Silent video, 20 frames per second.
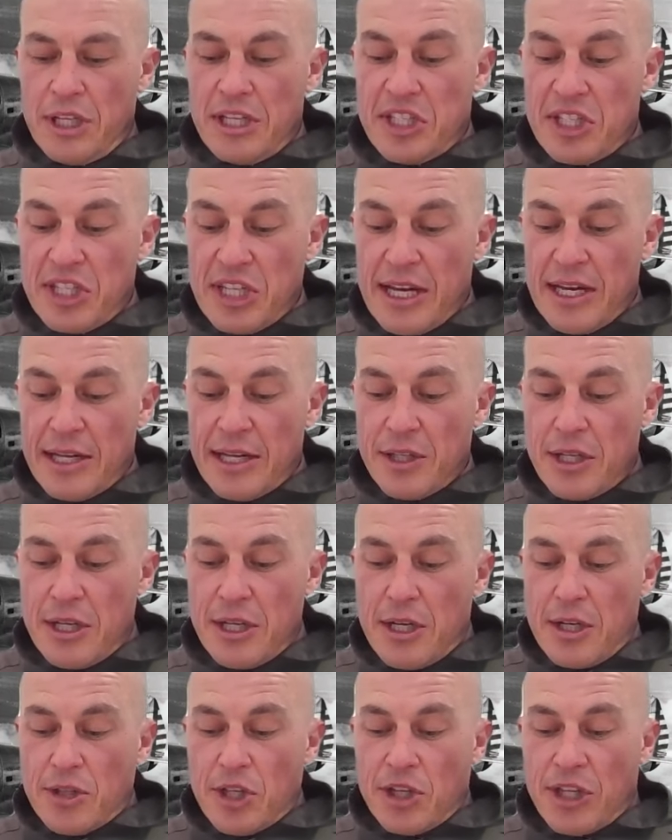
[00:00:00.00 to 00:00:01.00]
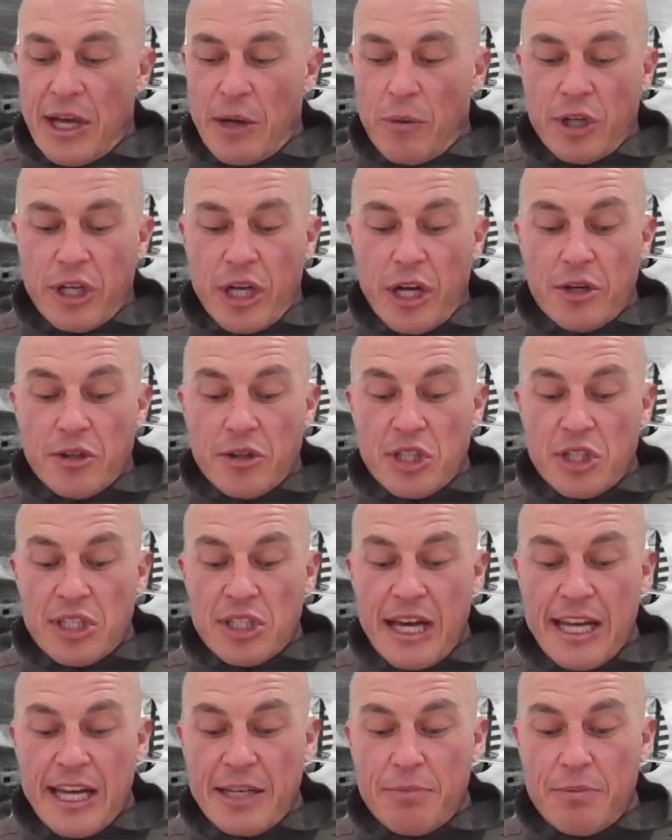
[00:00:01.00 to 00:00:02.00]
He said that they were going to
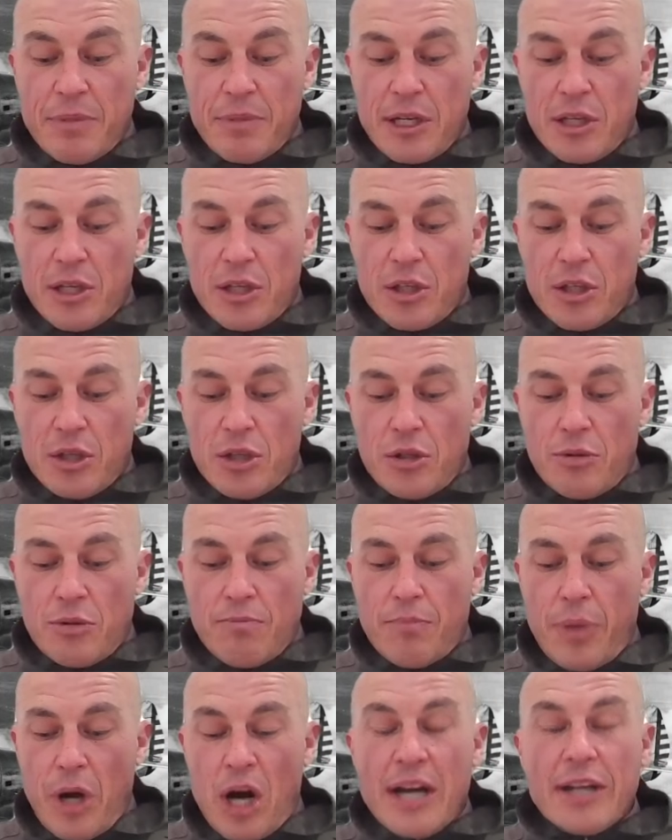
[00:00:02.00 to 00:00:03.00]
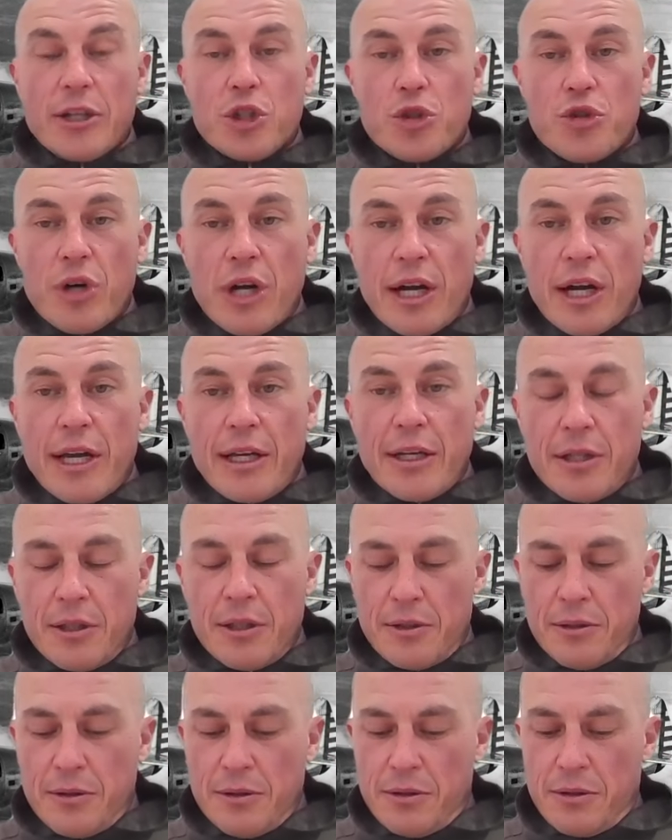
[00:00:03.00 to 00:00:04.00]
take me by train
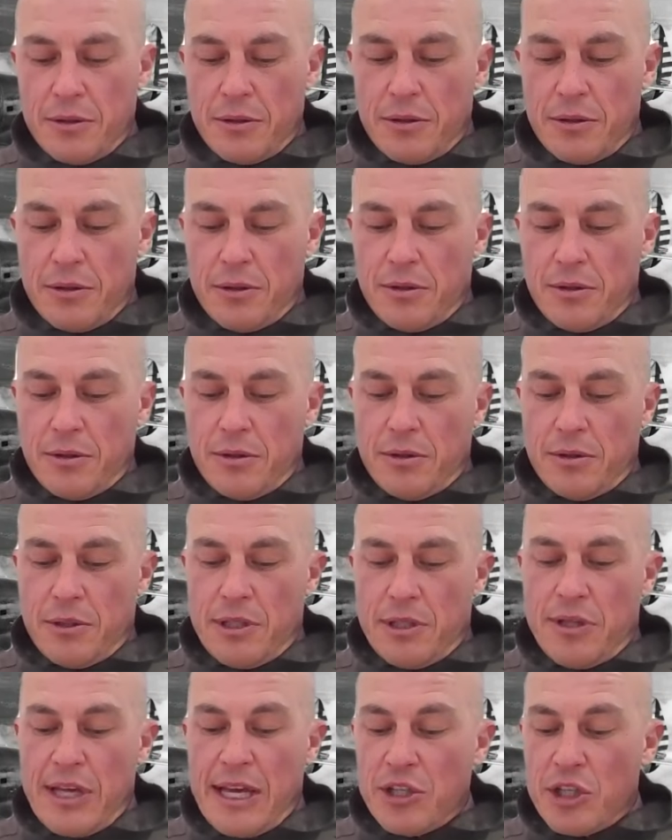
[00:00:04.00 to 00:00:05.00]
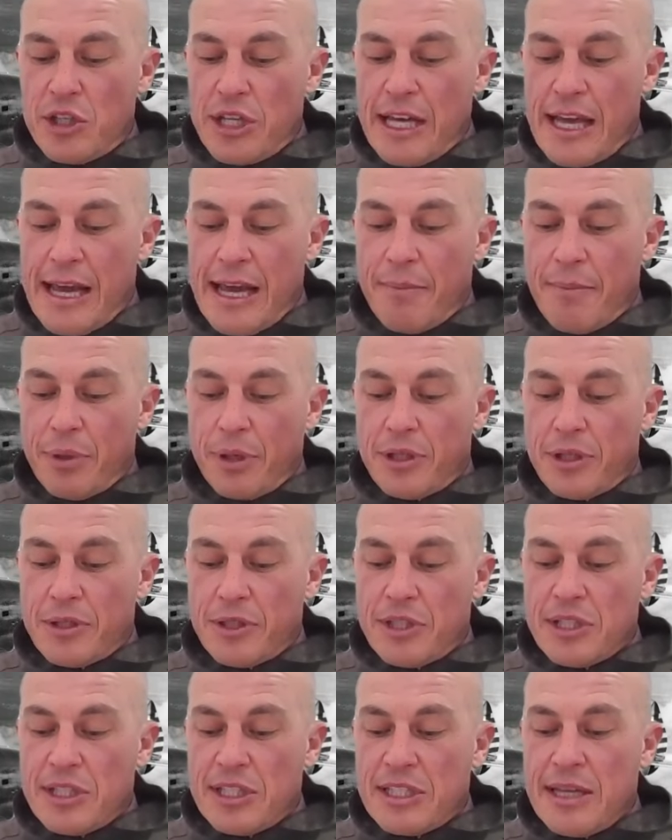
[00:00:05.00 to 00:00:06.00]
and then to the
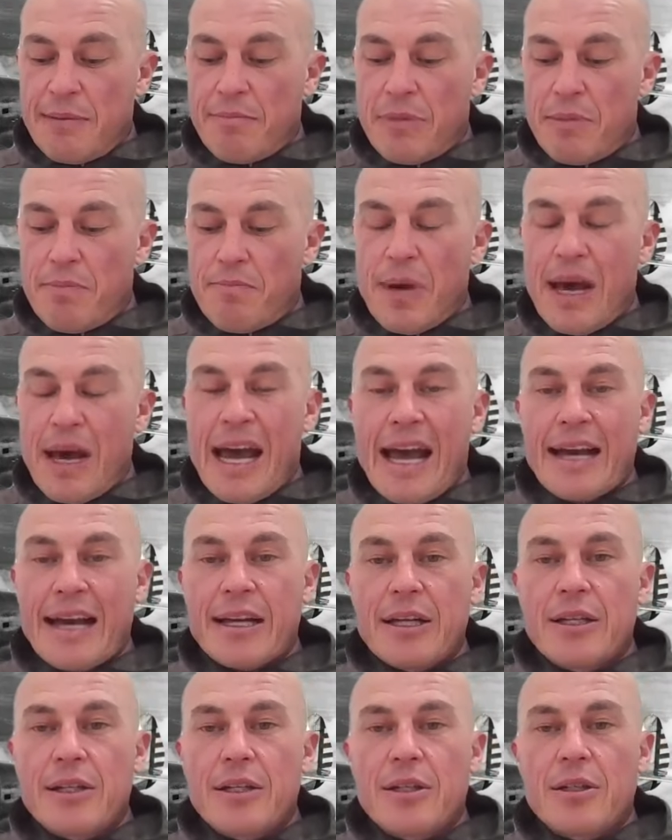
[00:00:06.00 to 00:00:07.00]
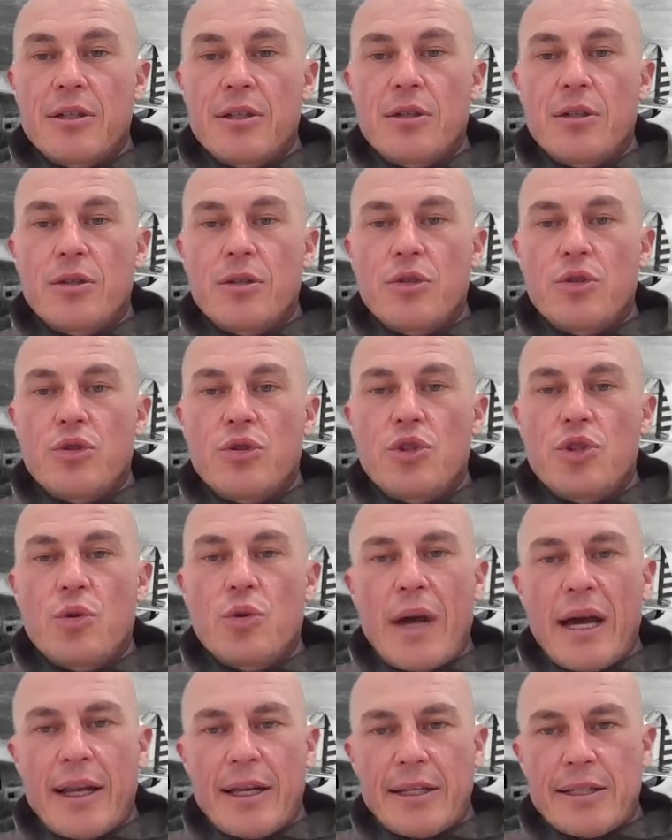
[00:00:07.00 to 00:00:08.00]
ambulance and send me back
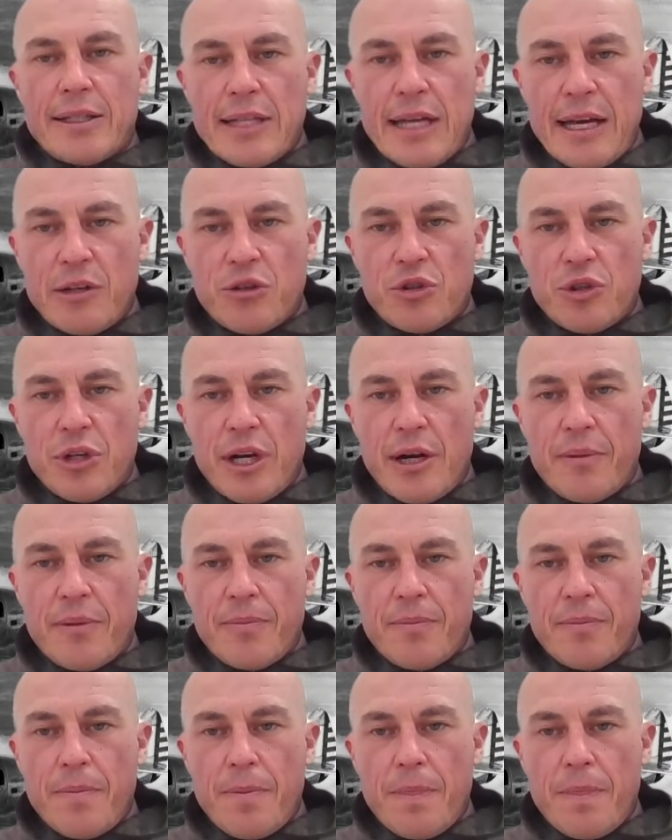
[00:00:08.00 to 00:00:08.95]
to Alexandria.